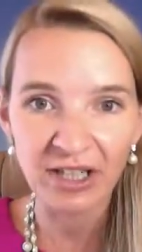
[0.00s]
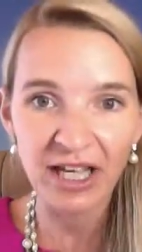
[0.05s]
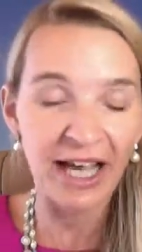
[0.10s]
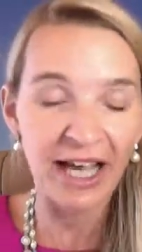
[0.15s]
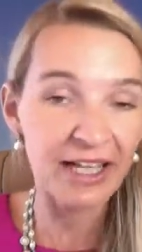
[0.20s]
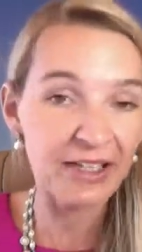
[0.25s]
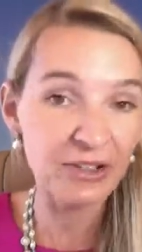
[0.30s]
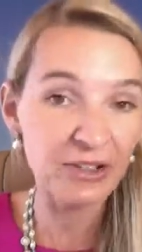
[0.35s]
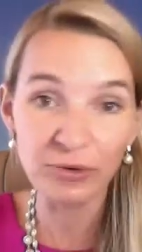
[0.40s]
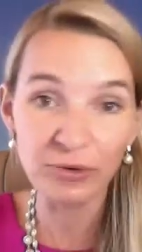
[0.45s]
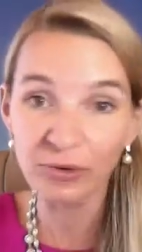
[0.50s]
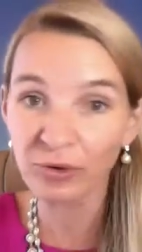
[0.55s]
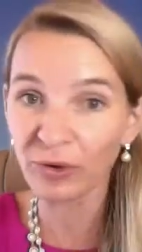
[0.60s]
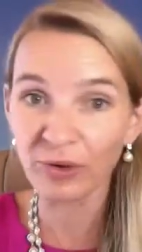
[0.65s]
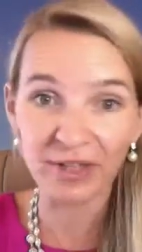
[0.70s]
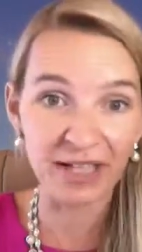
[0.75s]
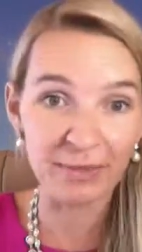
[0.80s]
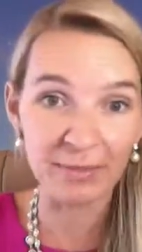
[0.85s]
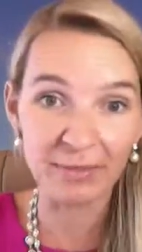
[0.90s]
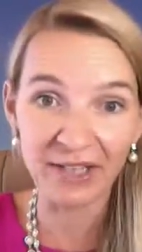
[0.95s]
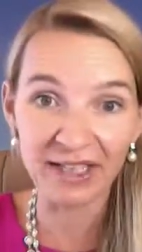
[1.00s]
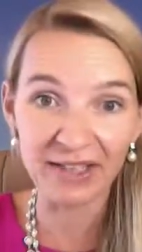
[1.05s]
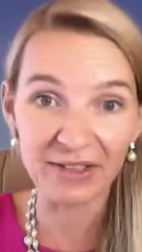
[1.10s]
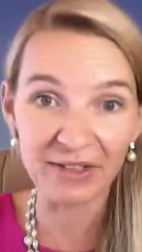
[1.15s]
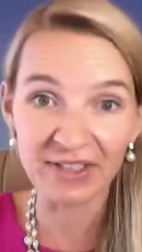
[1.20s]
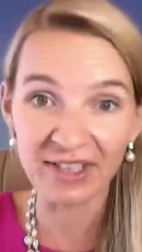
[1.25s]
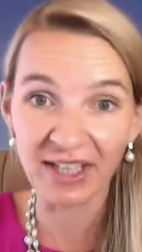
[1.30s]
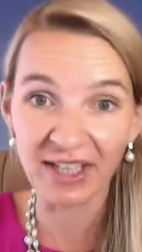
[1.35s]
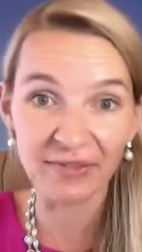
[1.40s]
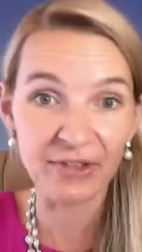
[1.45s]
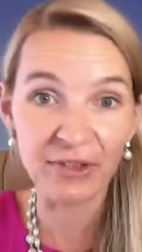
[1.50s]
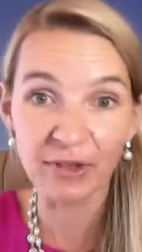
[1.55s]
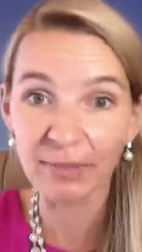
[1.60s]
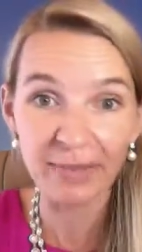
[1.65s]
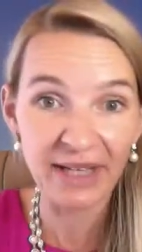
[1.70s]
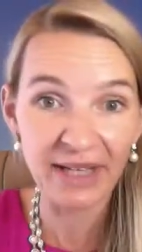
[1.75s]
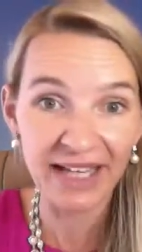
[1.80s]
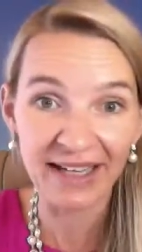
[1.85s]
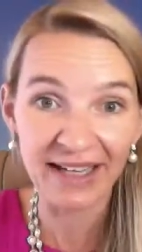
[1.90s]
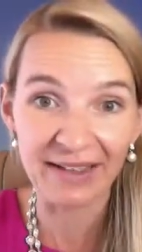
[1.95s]
And you know that, Mike, yourself, you're a
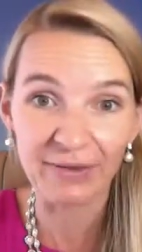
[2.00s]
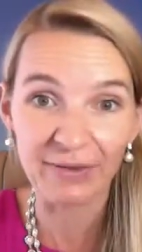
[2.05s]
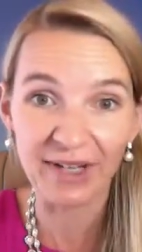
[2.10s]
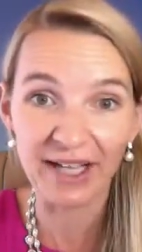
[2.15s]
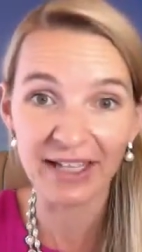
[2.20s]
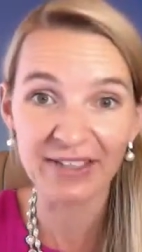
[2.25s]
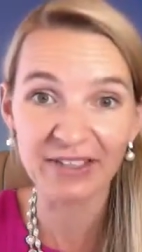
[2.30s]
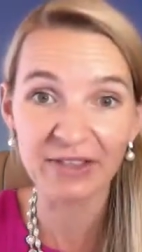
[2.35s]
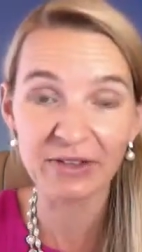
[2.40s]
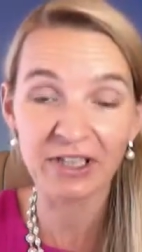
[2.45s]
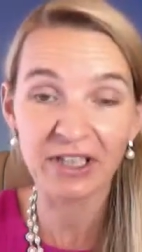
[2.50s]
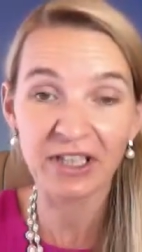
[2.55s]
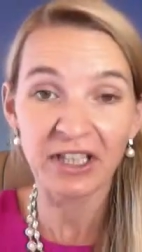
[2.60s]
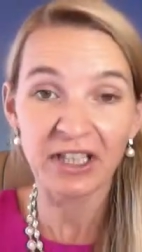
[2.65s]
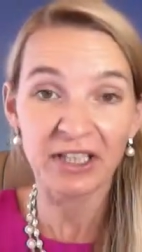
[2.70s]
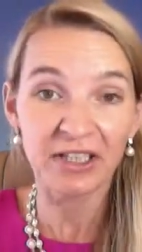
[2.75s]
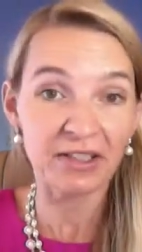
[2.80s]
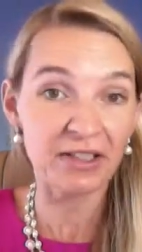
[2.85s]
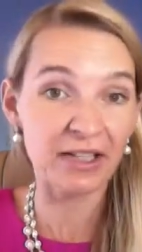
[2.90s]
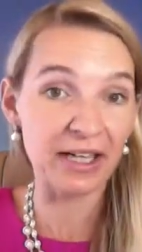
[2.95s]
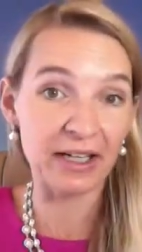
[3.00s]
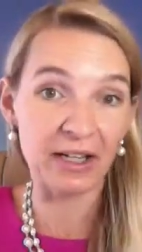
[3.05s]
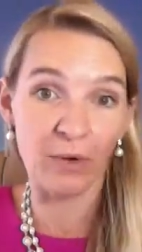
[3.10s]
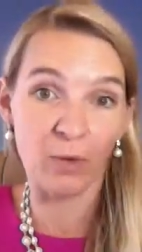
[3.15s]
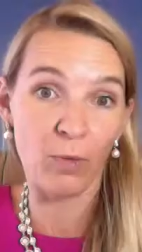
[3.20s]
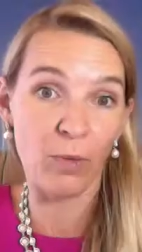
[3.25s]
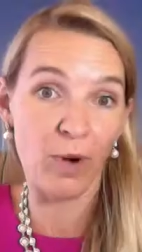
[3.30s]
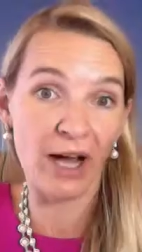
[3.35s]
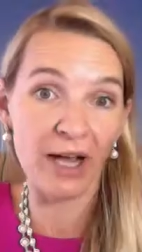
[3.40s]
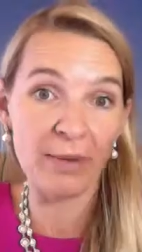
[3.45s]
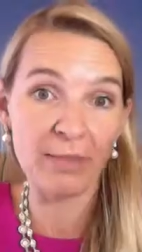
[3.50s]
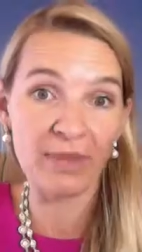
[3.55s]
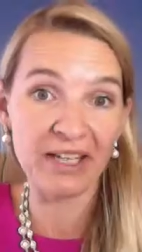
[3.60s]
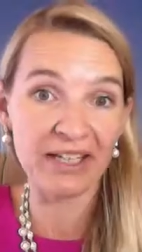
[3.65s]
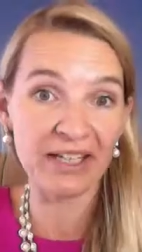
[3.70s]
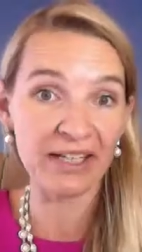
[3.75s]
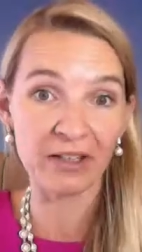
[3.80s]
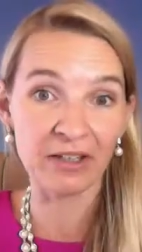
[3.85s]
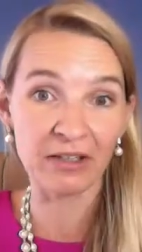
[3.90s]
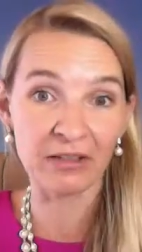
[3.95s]
man, right? You, you're like, why am I
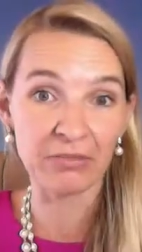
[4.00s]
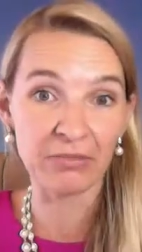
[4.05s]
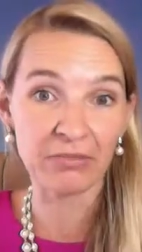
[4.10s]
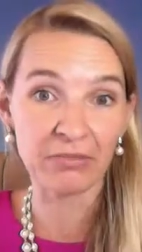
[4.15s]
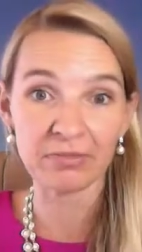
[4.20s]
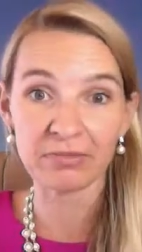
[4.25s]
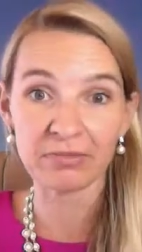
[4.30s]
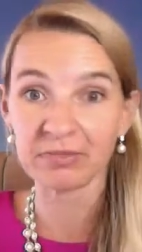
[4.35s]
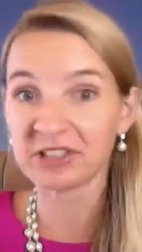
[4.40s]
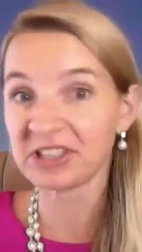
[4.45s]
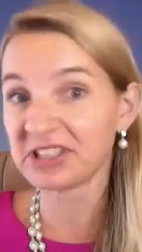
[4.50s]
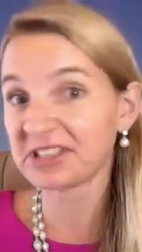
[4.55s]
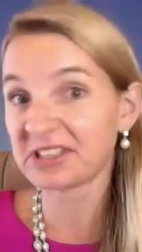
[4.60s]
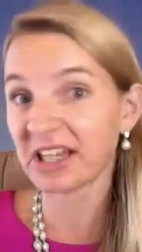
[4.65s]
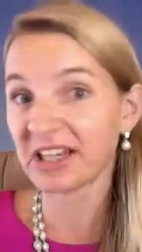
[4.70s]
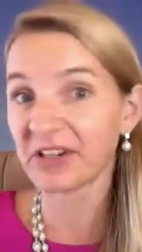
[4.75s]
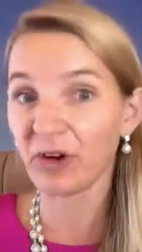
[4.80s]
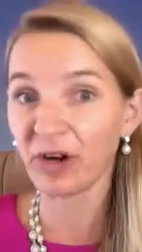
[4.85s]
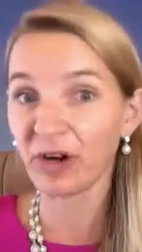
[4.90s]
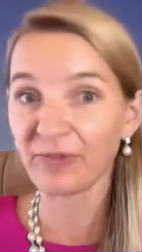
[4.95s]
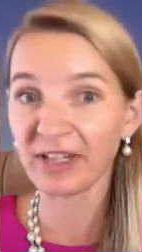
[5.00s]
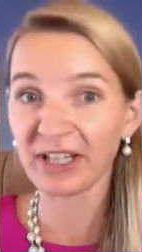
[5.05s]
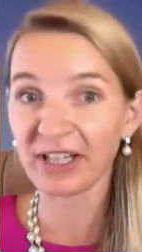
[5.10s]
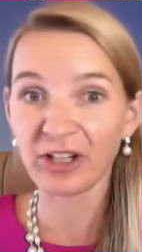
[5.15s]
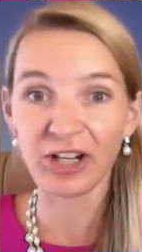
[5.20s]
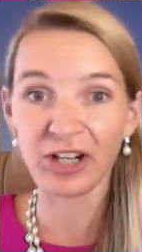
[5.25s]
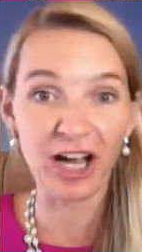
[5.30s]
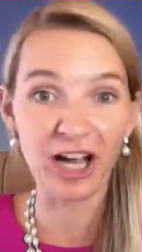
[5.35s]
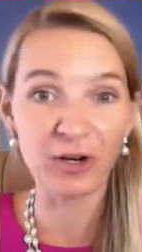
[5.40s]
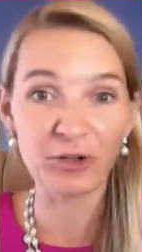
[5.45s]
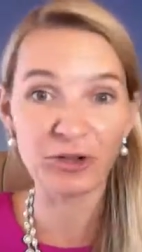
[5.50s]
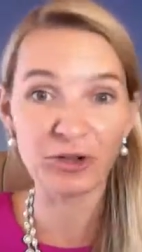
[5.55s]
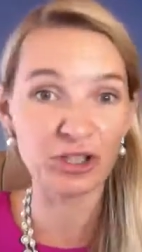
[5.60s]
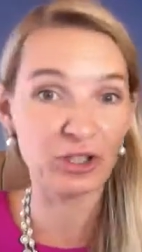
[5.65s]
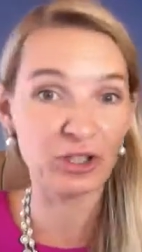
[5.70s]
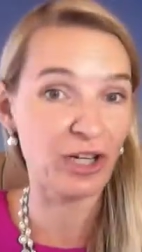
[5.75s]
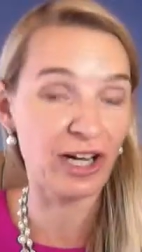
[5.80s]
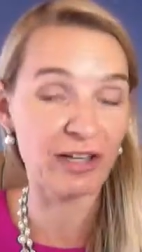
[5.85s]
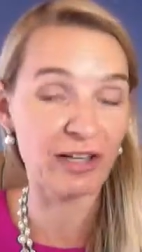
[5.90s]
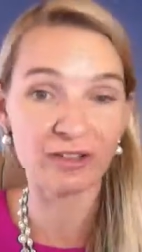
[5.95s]
here? She's got it all figured out. She
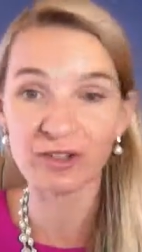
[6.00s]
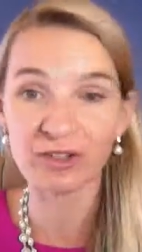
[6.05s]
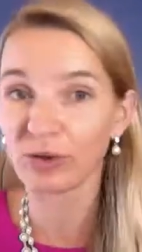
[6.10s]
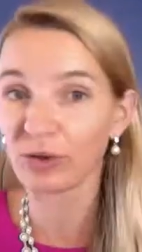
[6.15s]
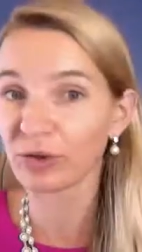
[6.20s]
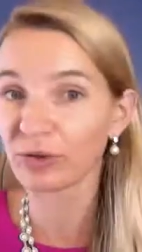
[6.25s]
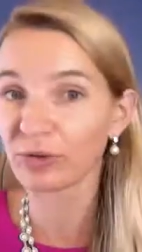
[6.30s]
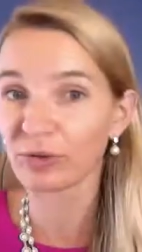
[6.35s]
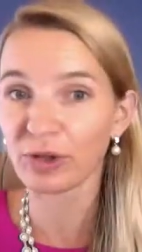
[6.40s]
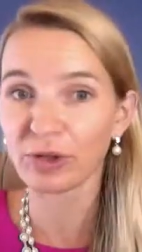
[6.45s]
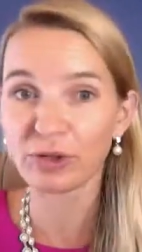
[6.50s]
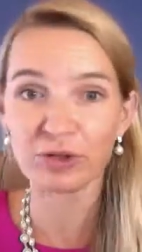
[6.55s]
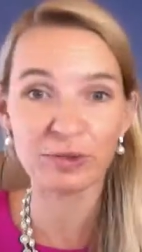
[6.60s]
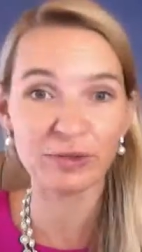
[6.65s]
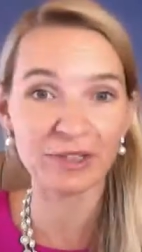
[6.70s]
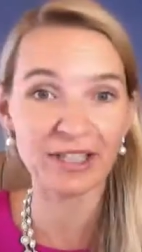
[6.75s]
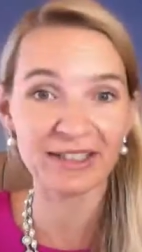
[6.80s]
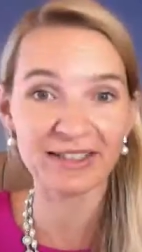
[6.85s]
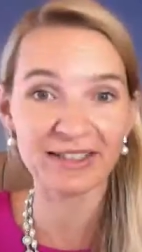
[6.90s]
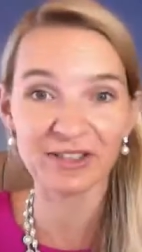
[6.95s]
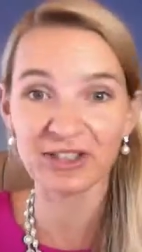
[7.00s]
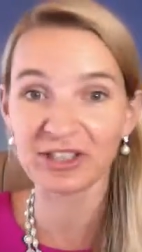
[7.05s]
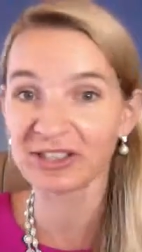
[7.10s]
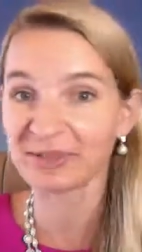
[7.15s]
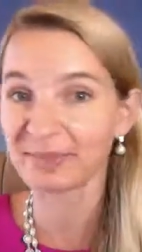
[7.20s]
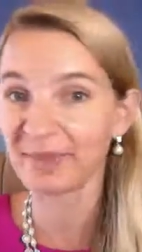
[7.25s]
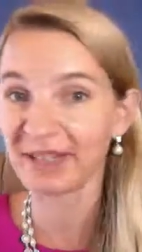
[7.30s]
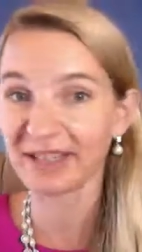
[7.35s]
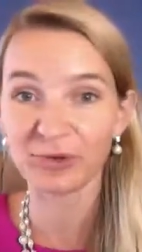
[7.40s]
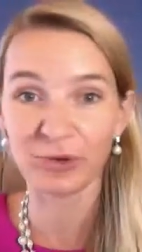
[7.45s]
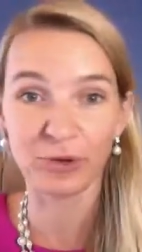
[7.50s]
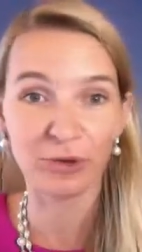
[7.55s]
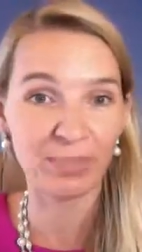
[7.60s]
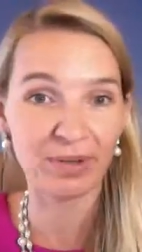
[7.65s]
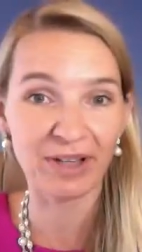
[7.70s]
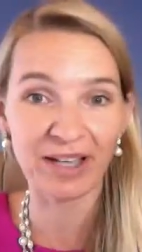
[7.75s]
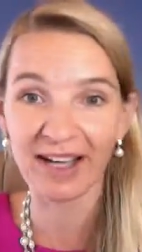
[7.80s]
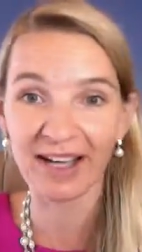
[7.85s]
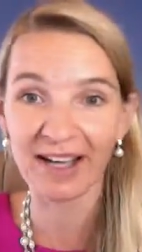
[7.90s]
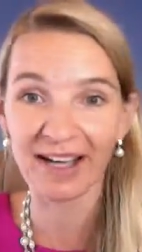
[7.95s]
carries her own groceries. She makes her own
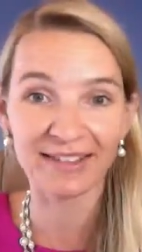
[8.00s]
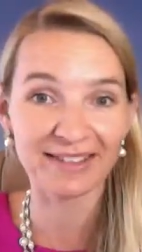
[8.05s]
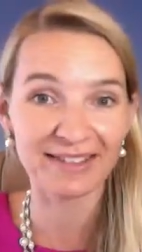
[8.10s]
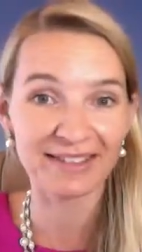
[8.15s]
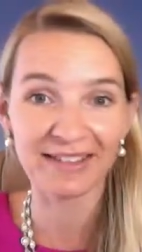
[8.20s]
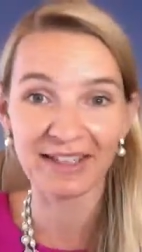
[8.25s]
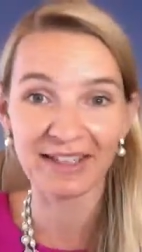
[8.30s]
plans.